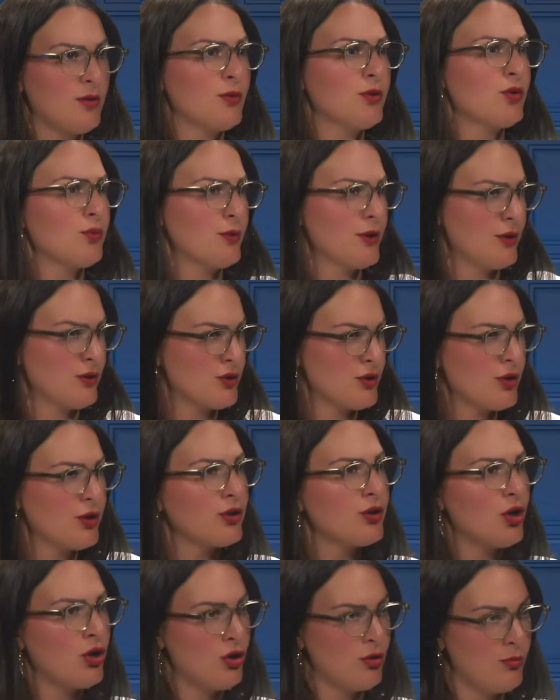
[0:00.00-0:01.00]
with the realtor and
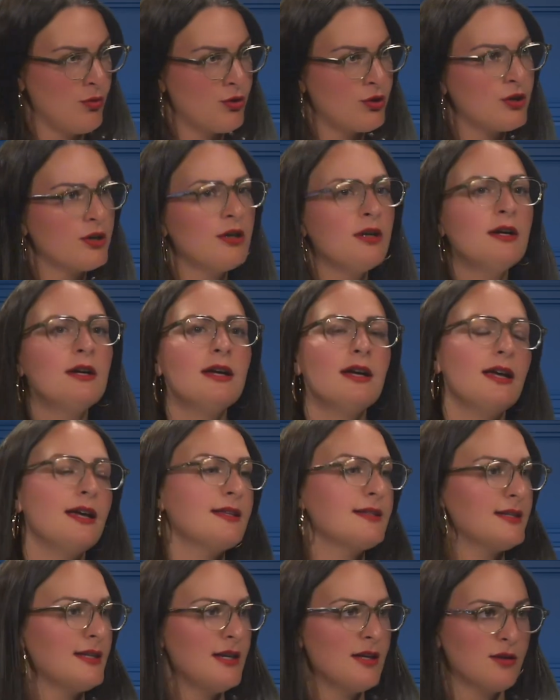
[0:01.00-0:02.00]
the homeowner,
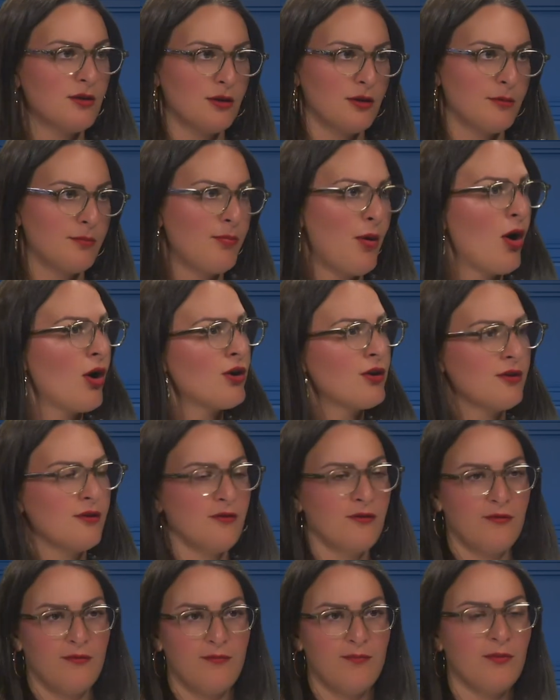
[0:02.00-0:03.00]
it's either part
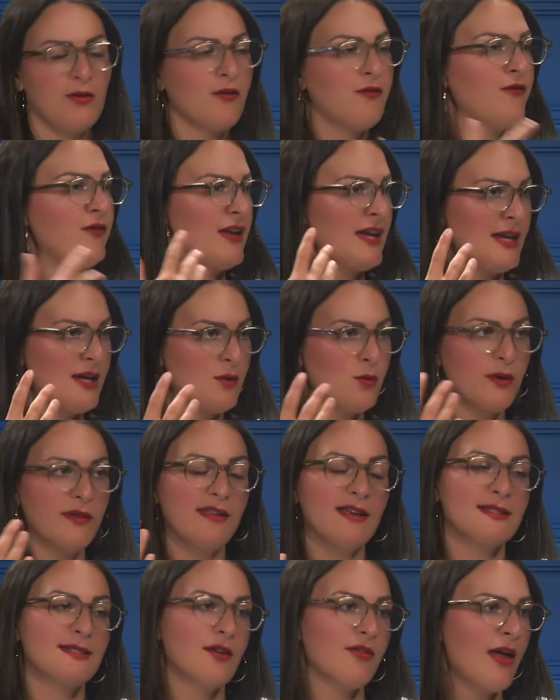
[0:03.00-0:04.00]
of the fee when they
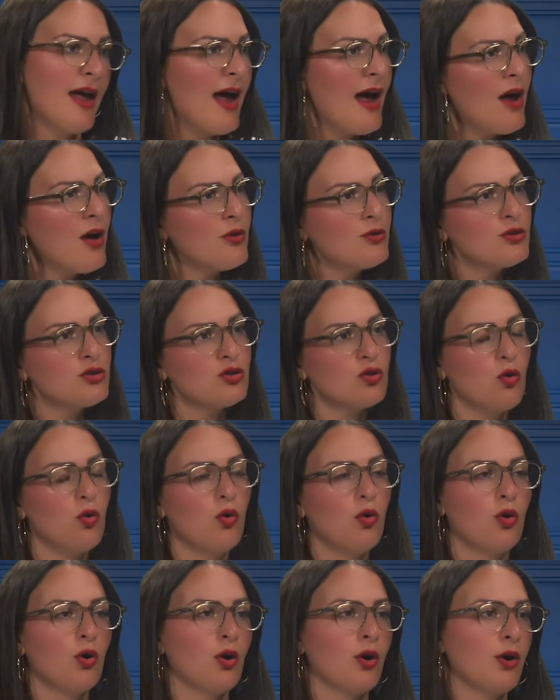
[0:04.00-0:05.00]
sell the house,
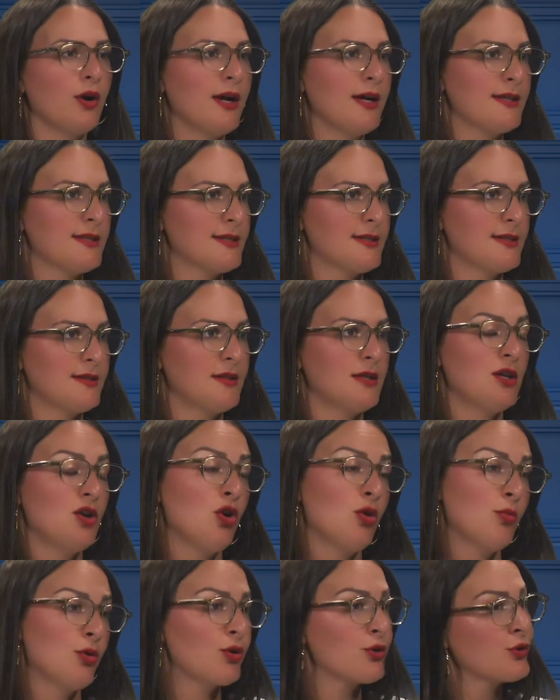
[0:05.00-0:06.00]
or it's the
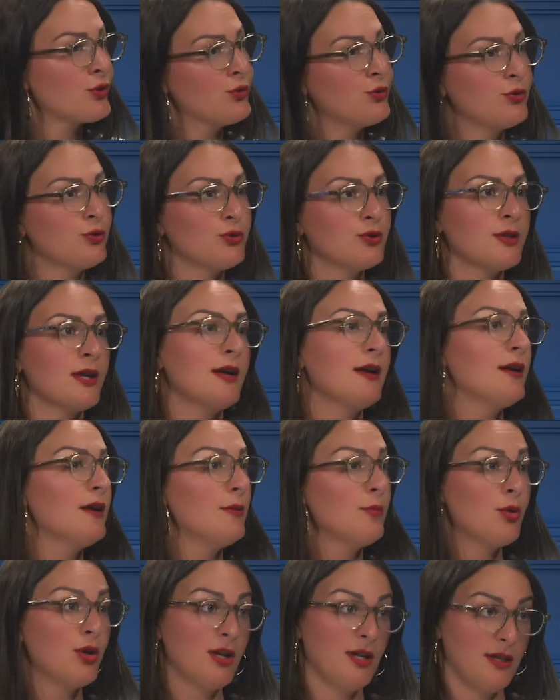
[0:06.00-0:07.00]
homeowner who's
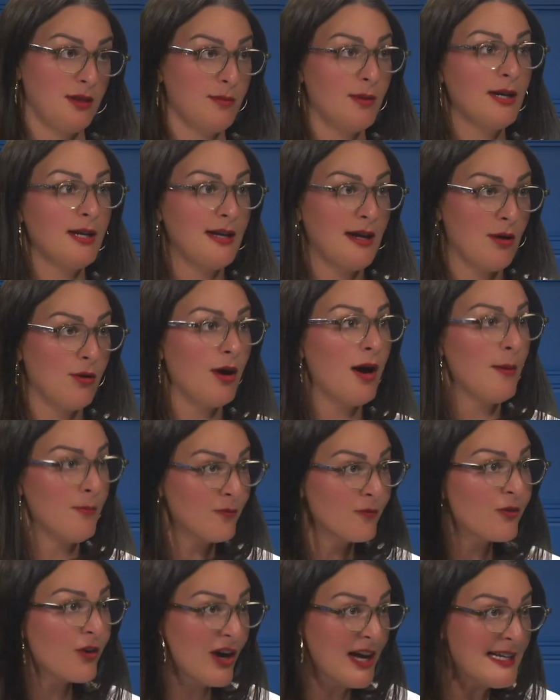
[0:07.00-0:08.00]
putting the money out
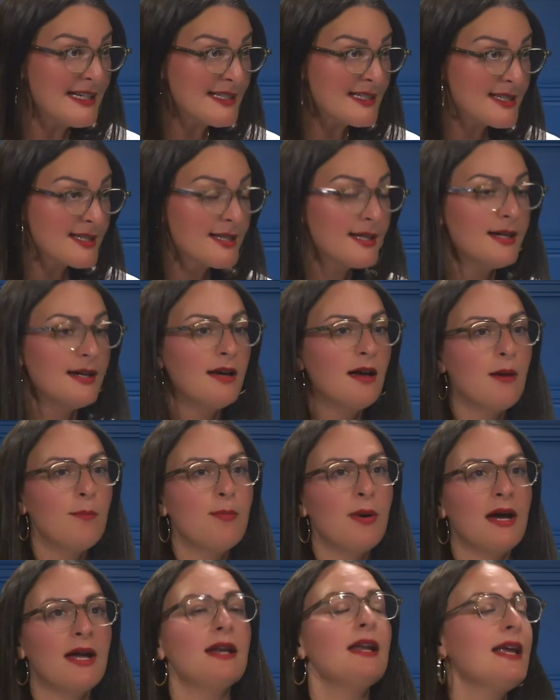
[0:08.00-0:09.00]
up front.
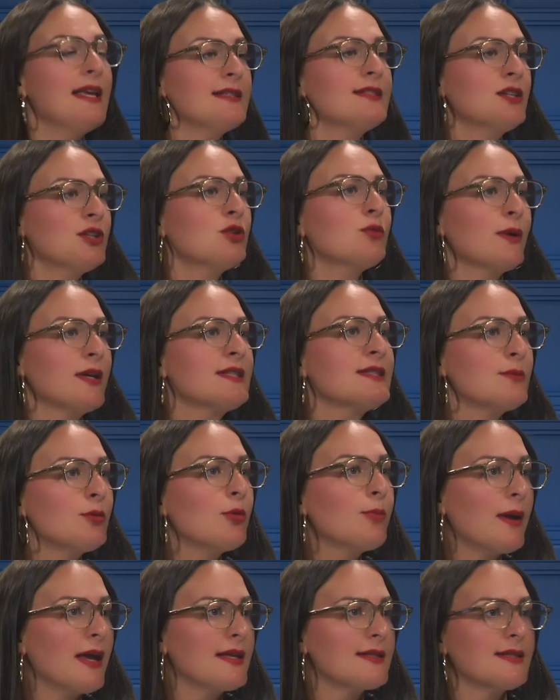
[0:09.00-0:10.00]
But it's on a rentable
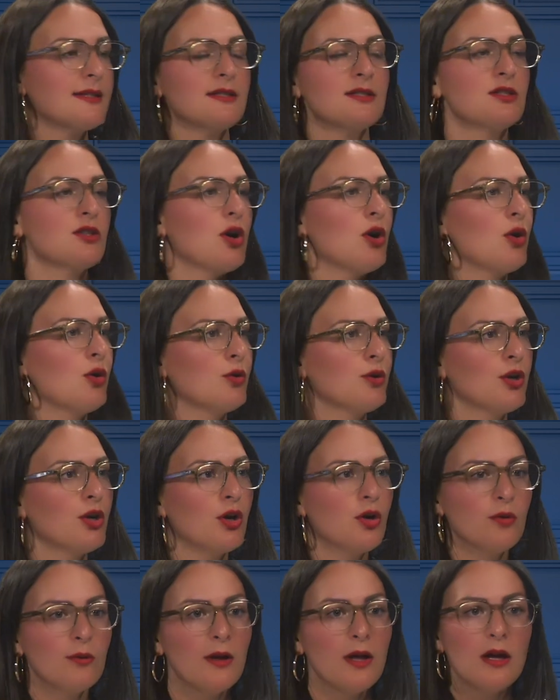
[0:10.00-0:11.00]
basis. So, you
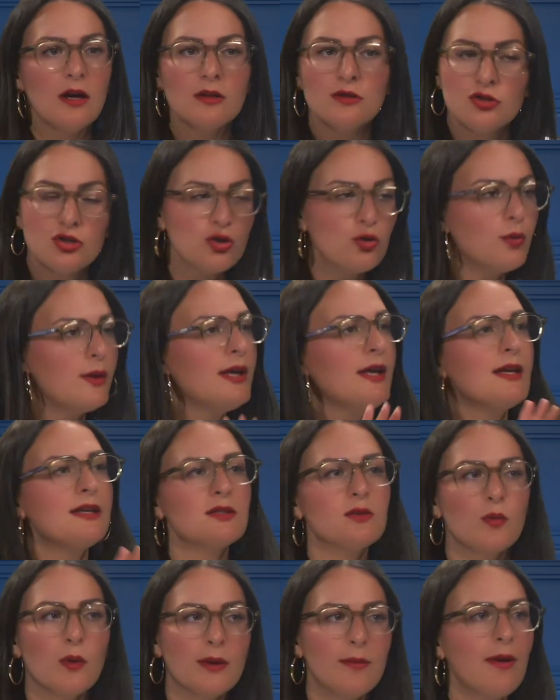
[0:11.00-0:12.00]
know, 2 weeks,
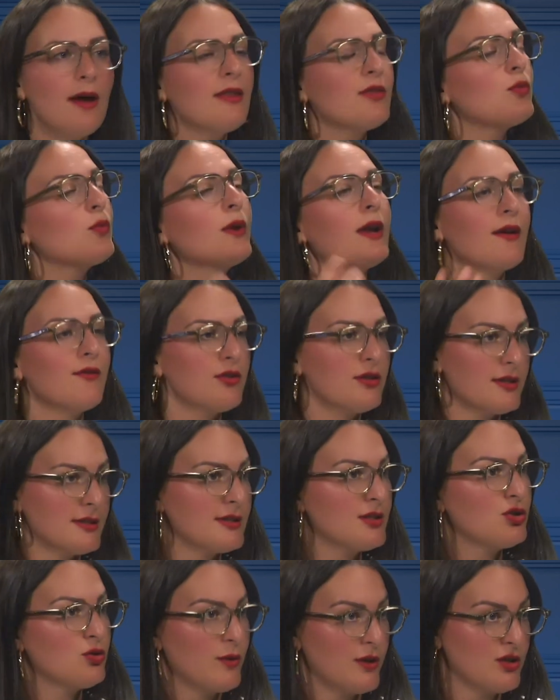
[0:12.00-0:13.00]
1 month, whatever the
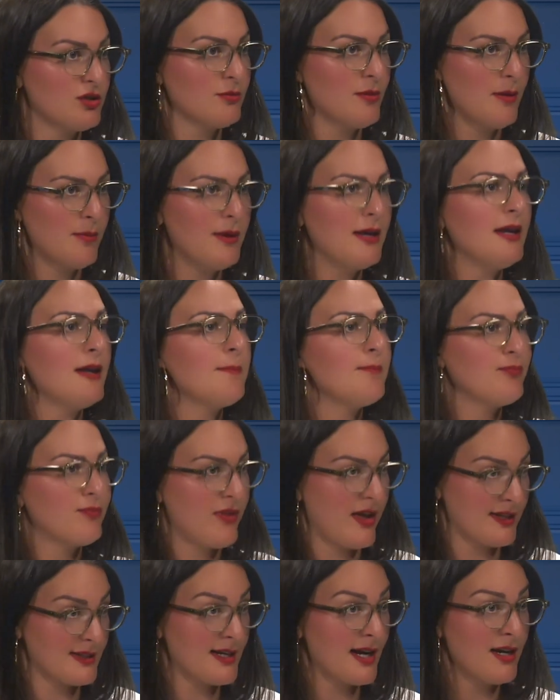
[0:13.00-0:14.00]
situation may be,
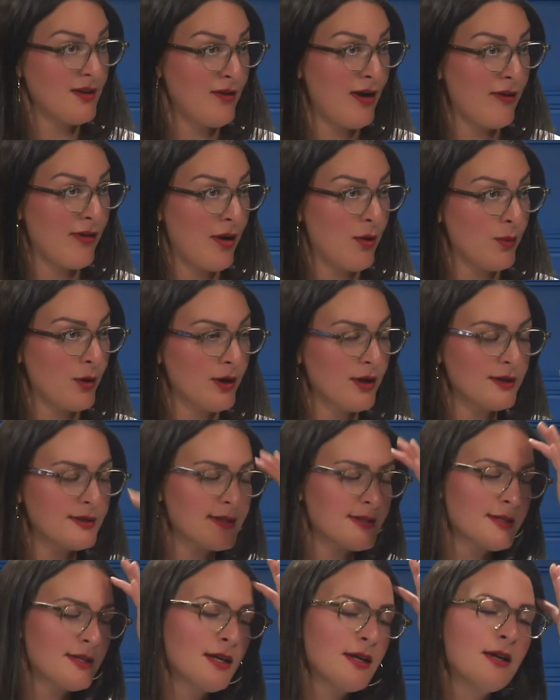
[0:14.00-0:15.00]
that's kind of how that works.